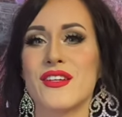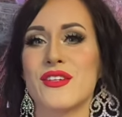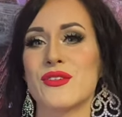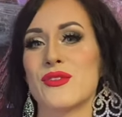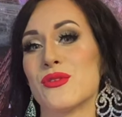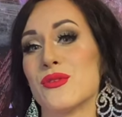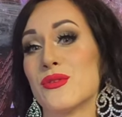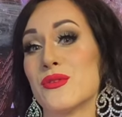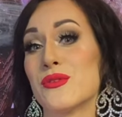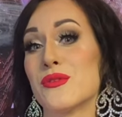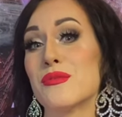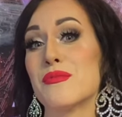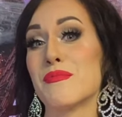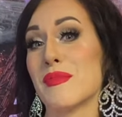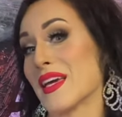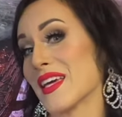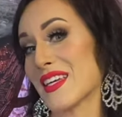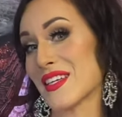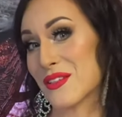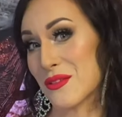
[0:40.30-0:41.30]
to
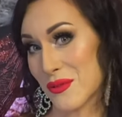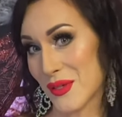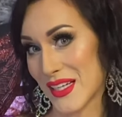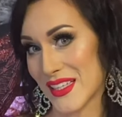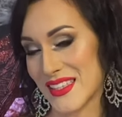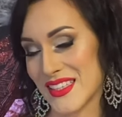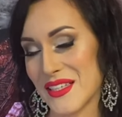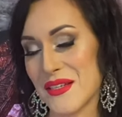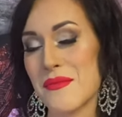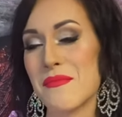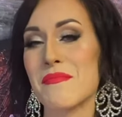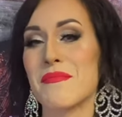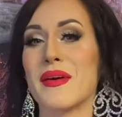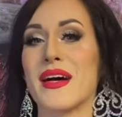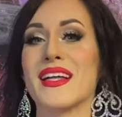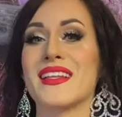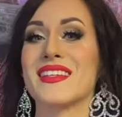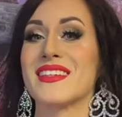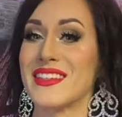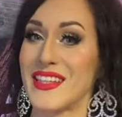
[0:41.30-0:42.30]
make it ready but